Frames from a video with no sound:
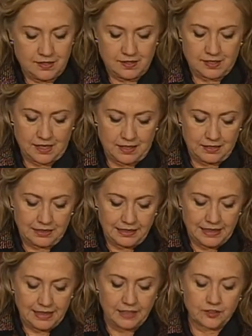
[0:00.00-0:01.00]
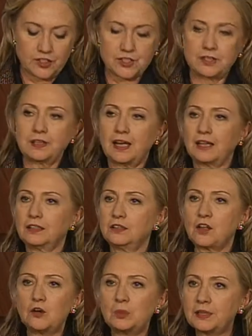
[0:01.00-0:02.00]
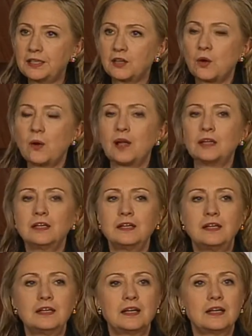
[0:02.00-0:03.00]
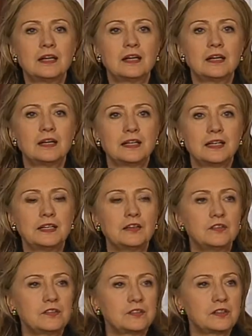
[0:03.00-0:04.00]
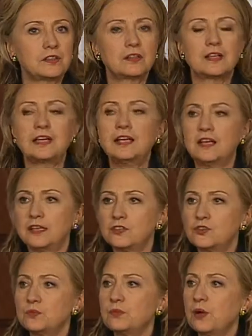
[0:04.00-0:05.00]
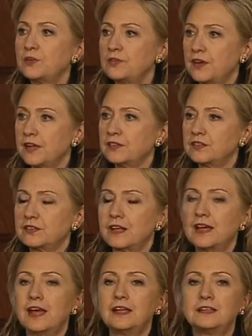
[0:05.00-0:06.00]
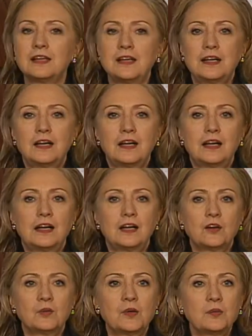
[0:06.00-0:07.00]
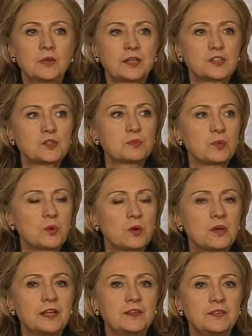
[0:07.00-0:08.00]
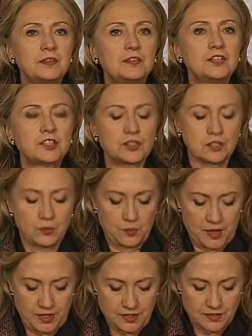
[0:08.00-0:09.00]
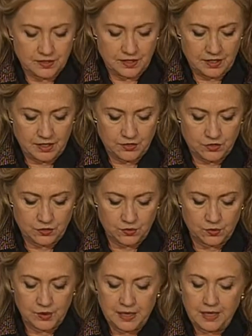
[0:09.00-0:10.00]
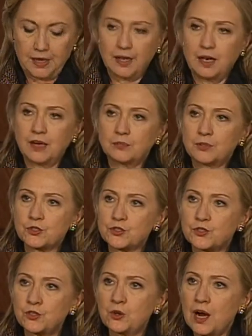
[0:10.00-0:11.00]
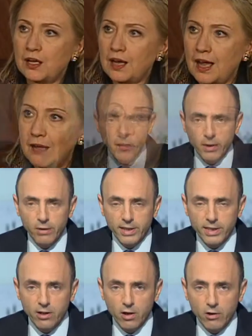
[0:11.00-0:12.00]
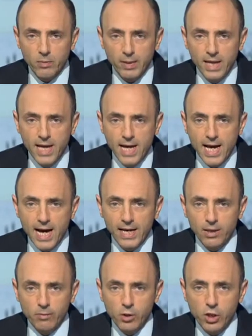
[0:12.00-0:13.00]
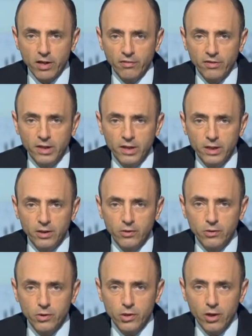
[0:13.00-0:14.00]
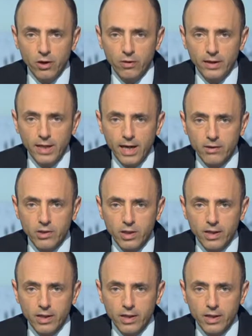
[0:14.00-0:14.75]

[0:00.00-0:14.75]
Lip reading: All right, we're going to cut away from Hillary Clinton at this point, because clearly she's continuing with the agenda at State Department, which doesn't involve commenting on Libya at this particular moment. We'll return to Democratic Congressman Adam Schiff, who's on the House Select